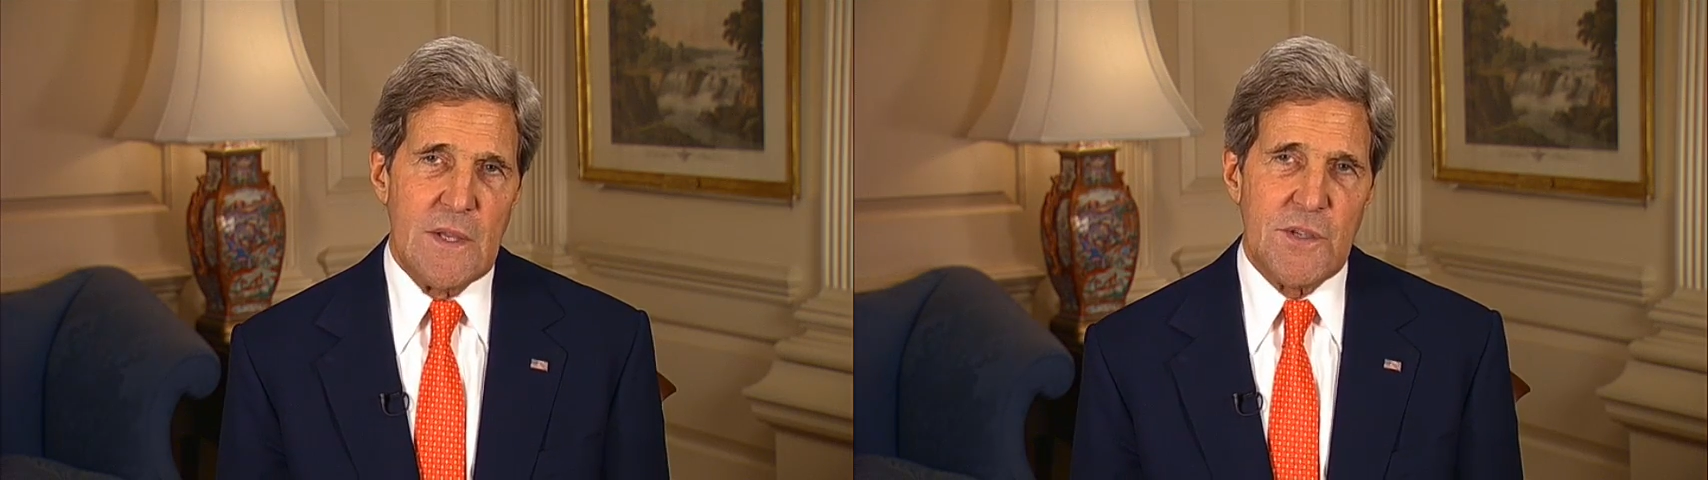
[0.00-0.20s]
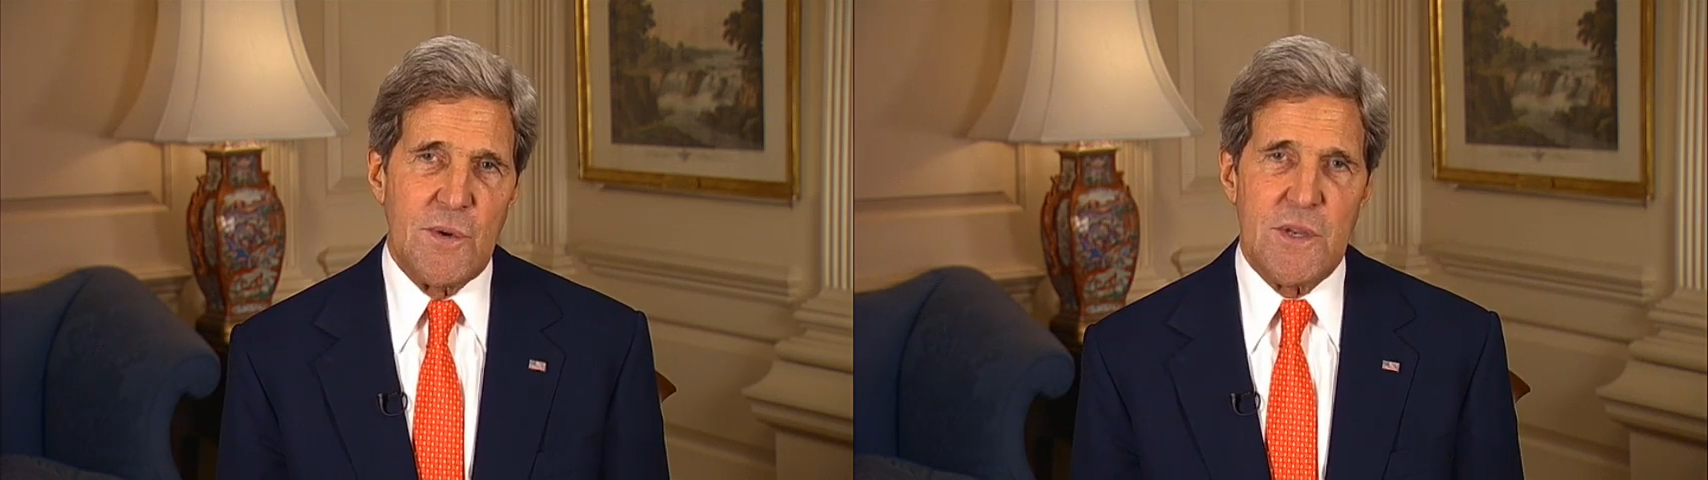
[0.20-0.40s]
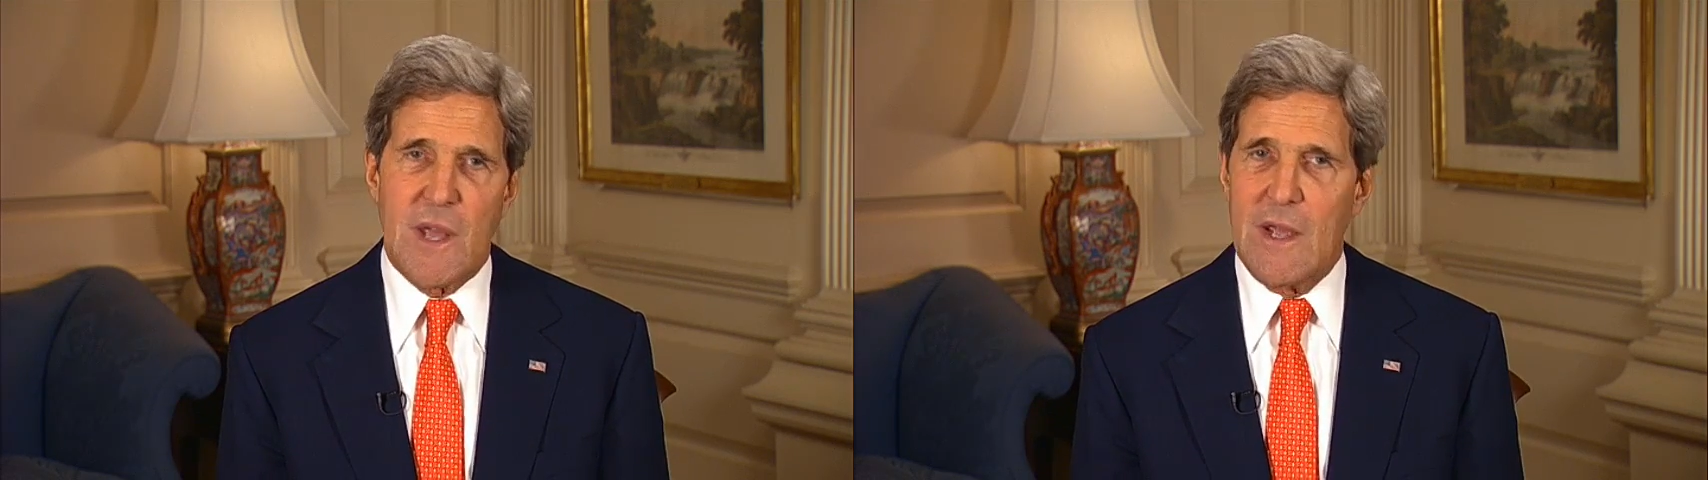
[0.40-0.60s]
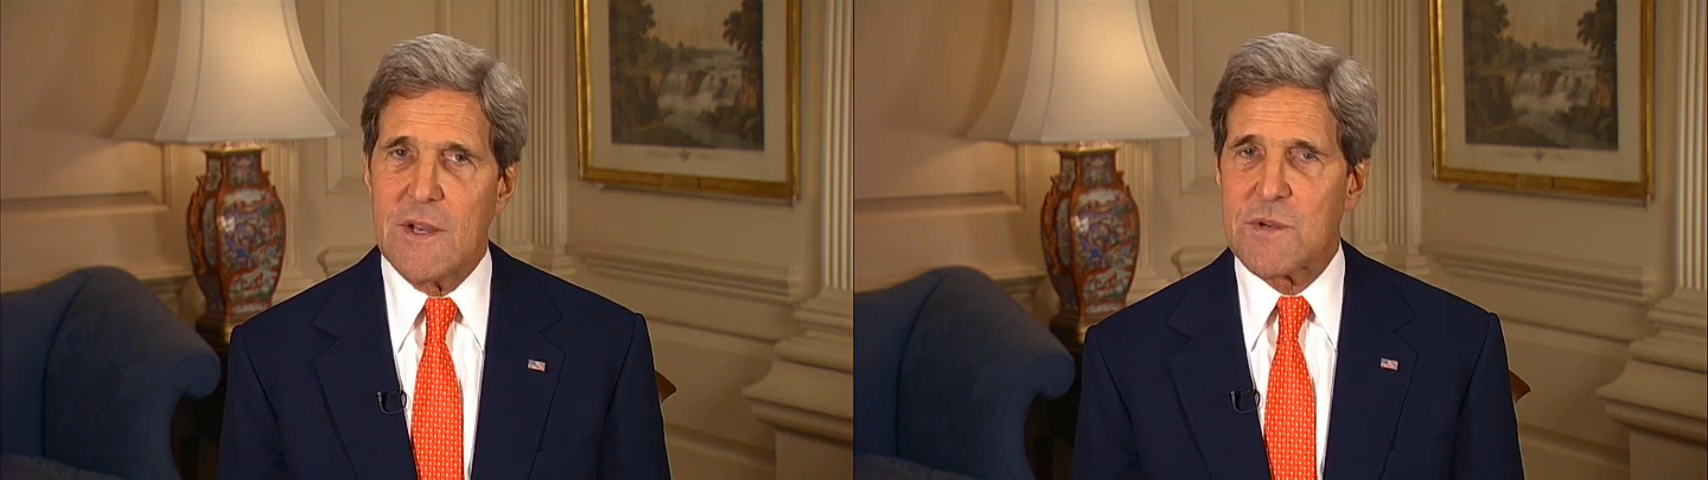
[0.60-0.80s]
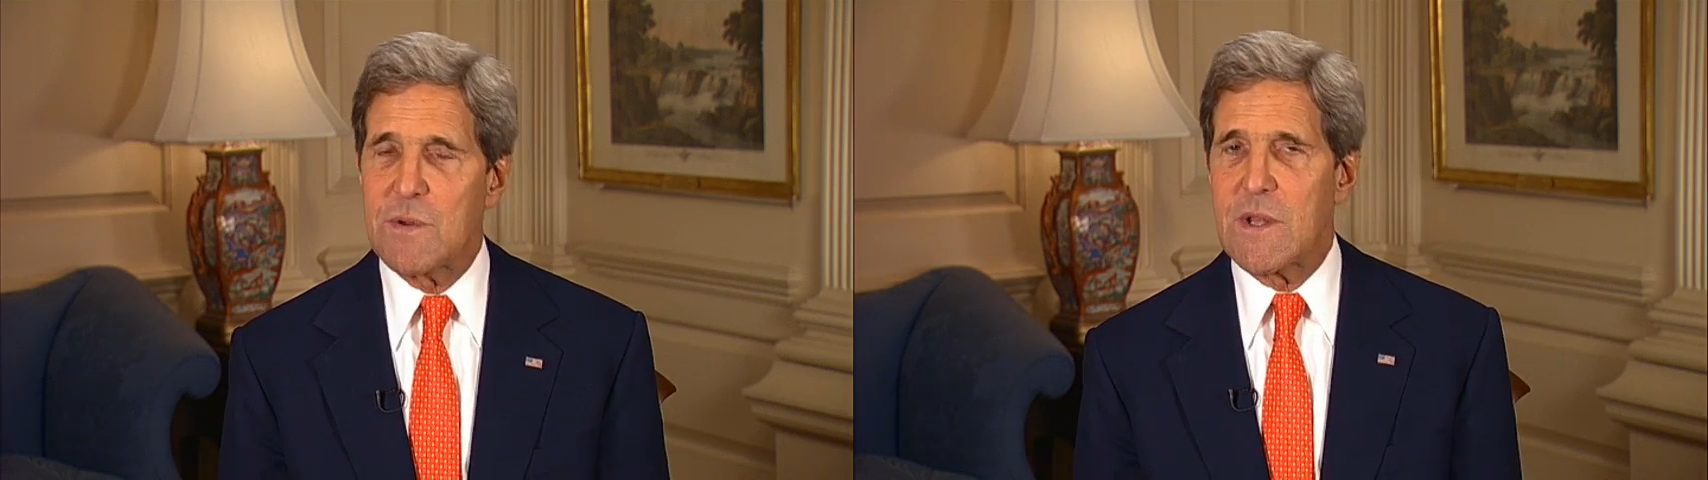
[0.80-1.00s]
to
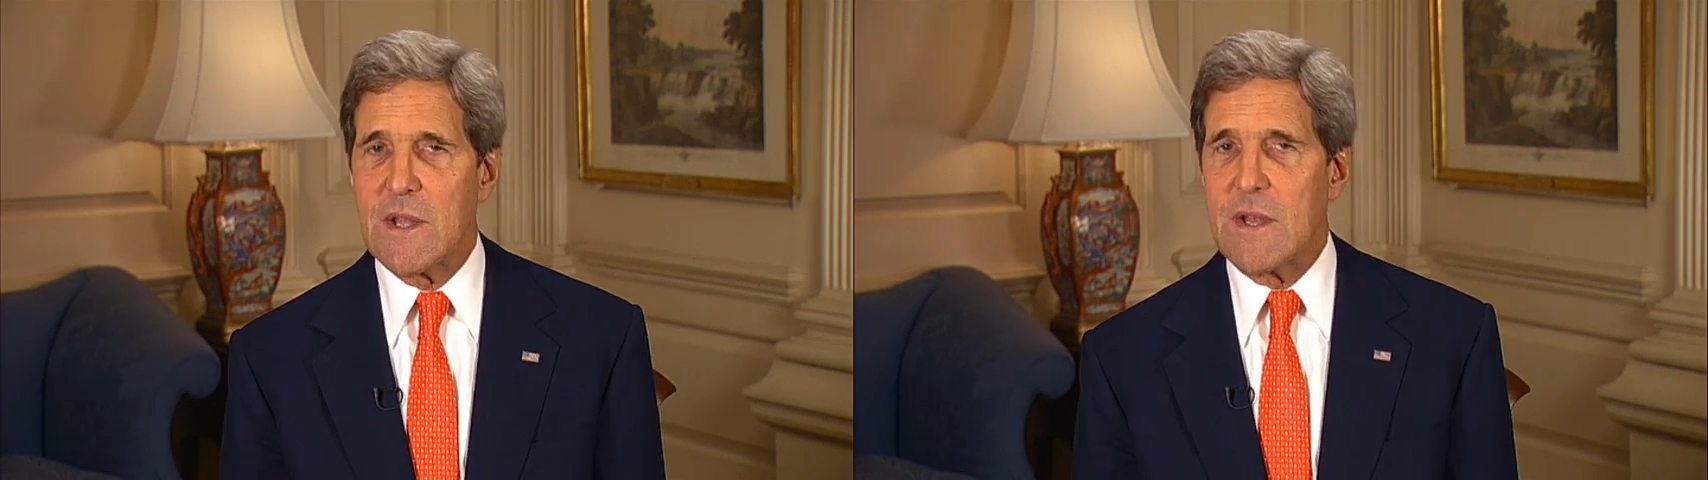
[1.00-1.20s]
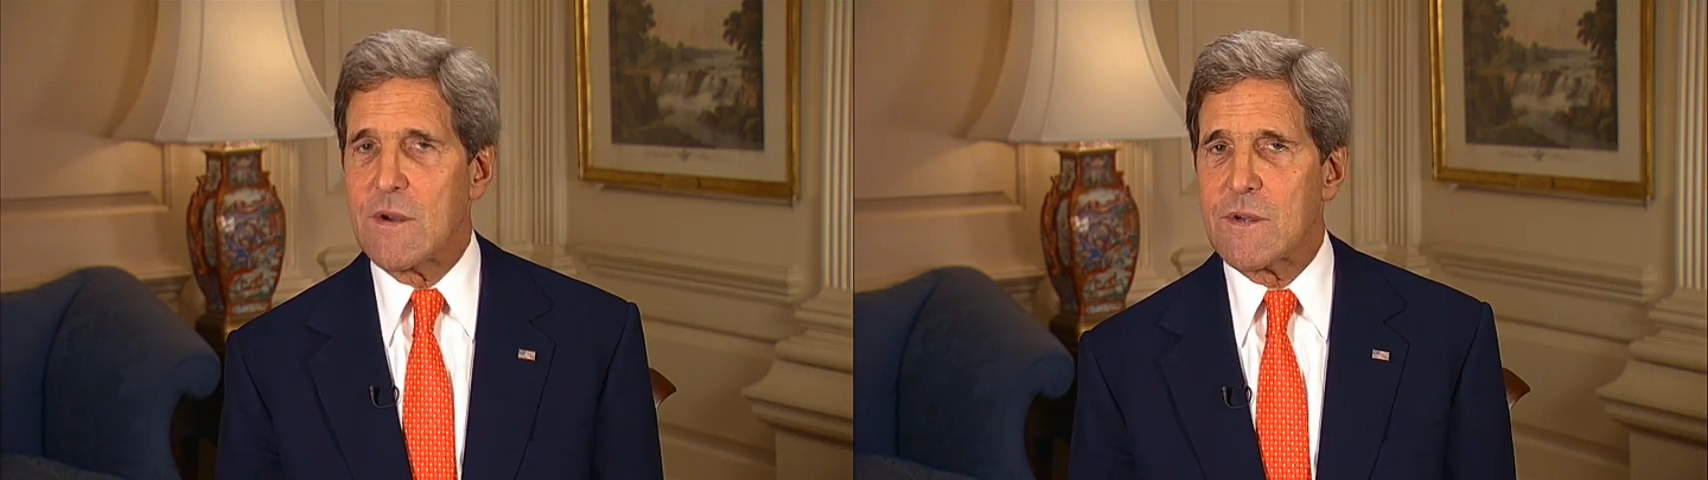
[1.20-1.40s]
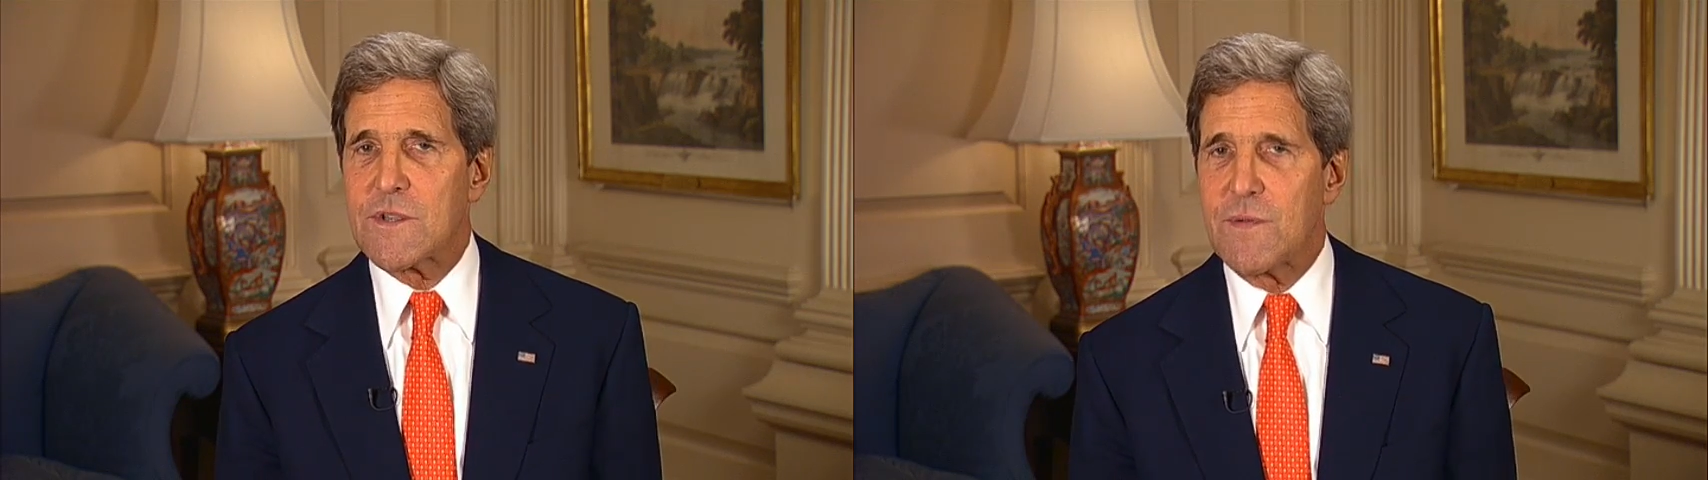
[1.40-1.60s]
engage with leaders